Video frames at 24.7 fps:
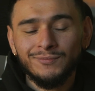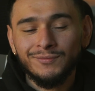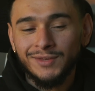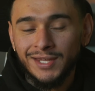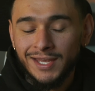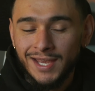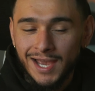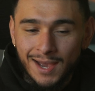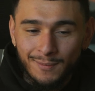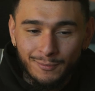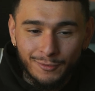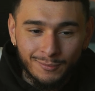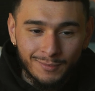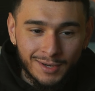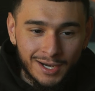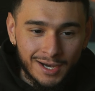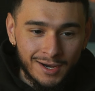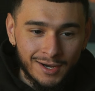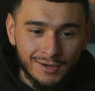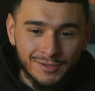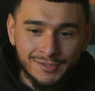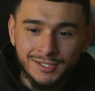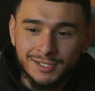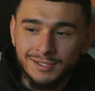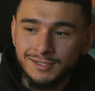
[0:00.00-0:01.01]
The Apple
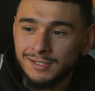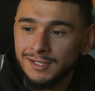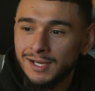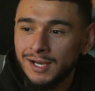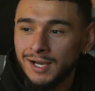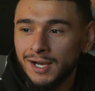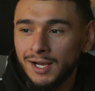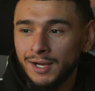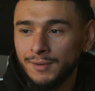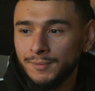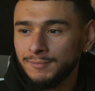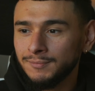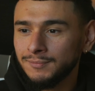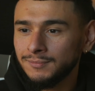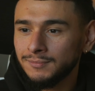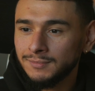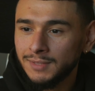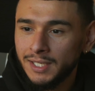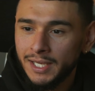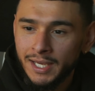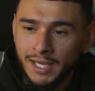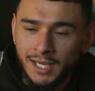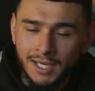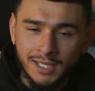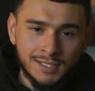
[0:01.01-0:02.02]
mouse, a
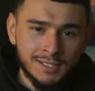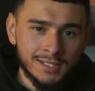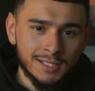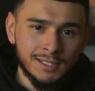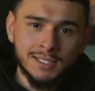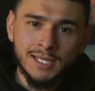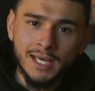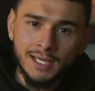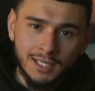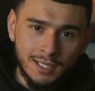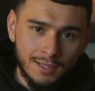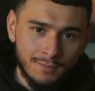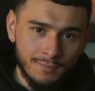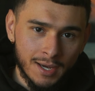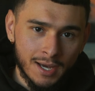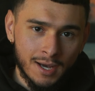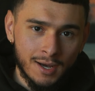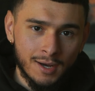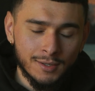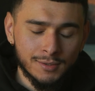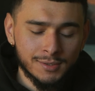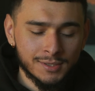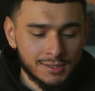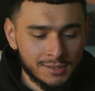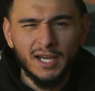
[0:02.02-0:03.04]
Satechi
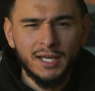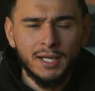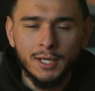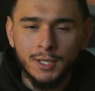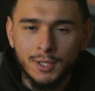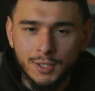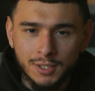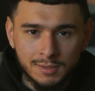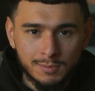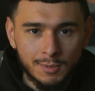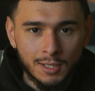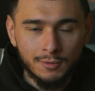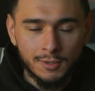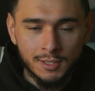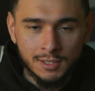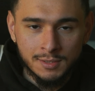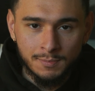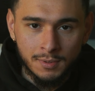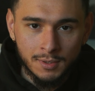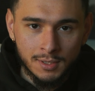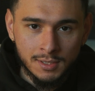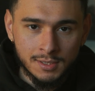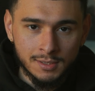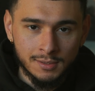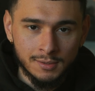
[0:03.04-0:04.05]
mouse, and it hurts my wrist
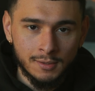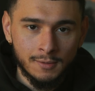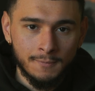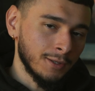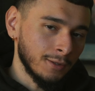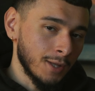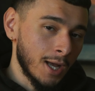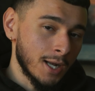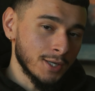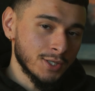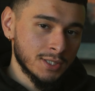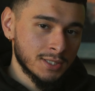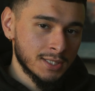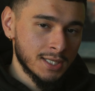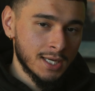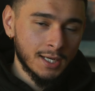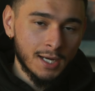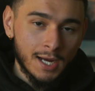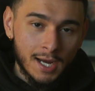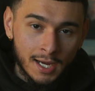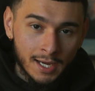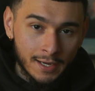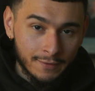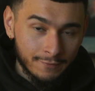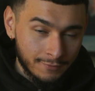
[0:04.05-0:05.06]
personally. The Logitech,
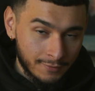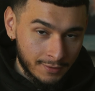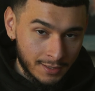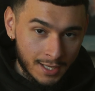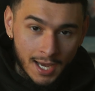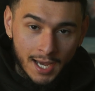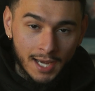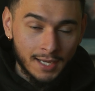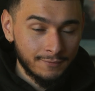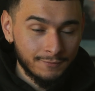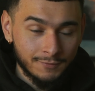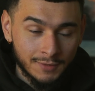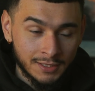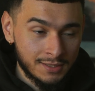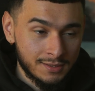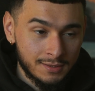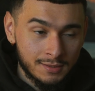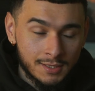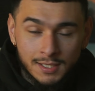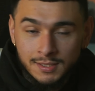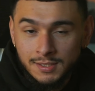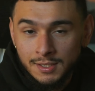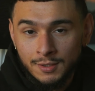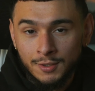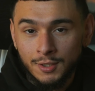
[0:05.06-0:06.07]
I have not, it
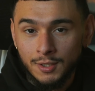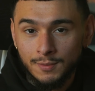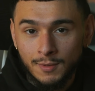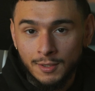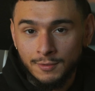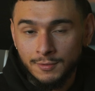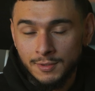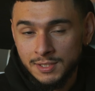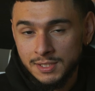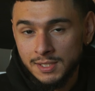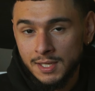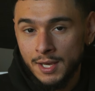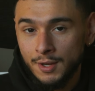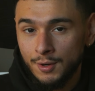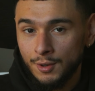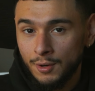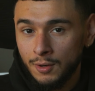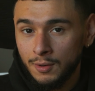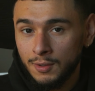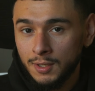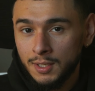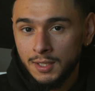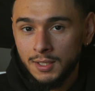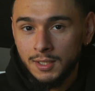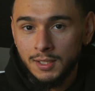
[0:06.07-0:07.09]
doesn't hurt my wrist at
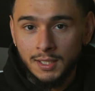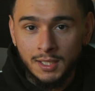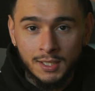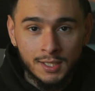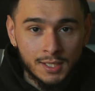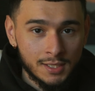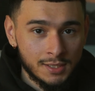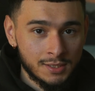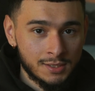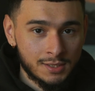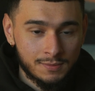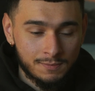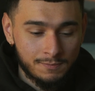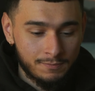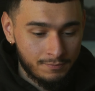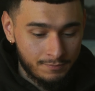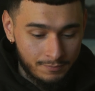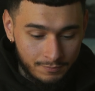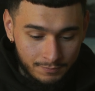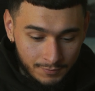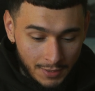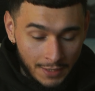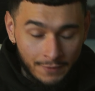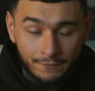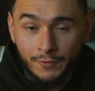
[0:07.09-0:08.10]
all. It is
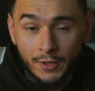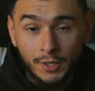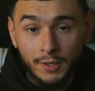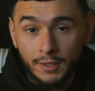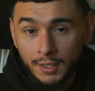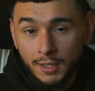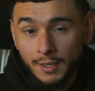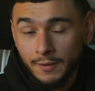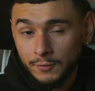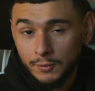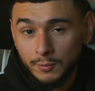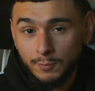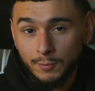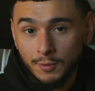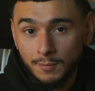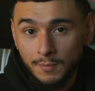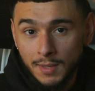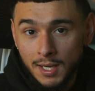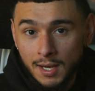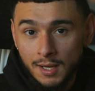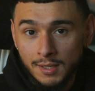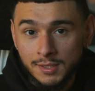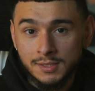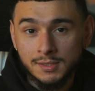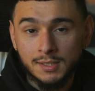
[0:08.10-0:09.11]
a very comfortable
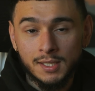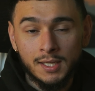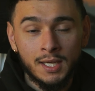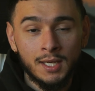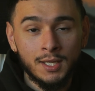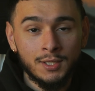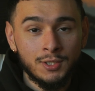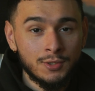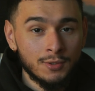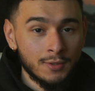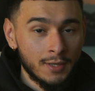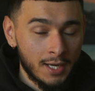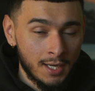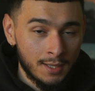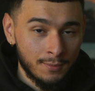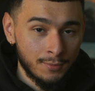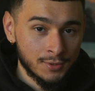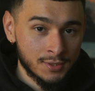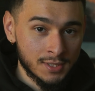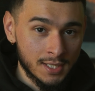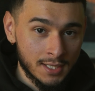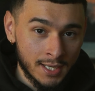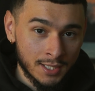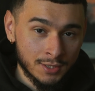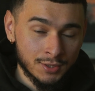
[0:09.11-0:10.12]
mouse, and you are able
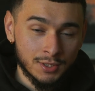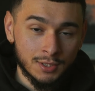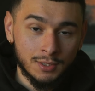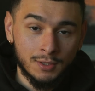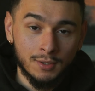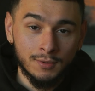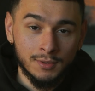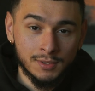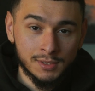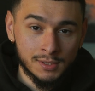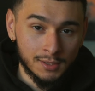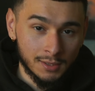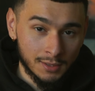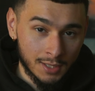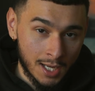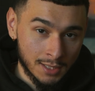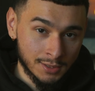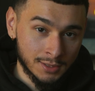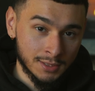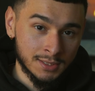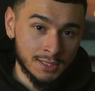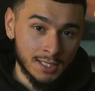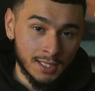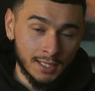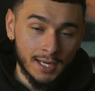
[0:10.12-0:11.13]
to actually go into the
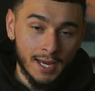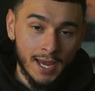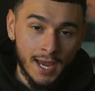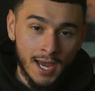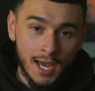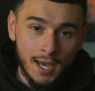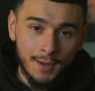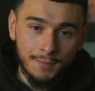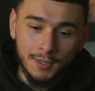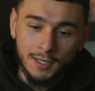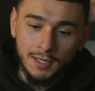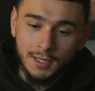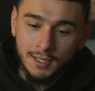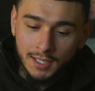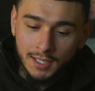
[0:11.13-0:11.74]
Logitech app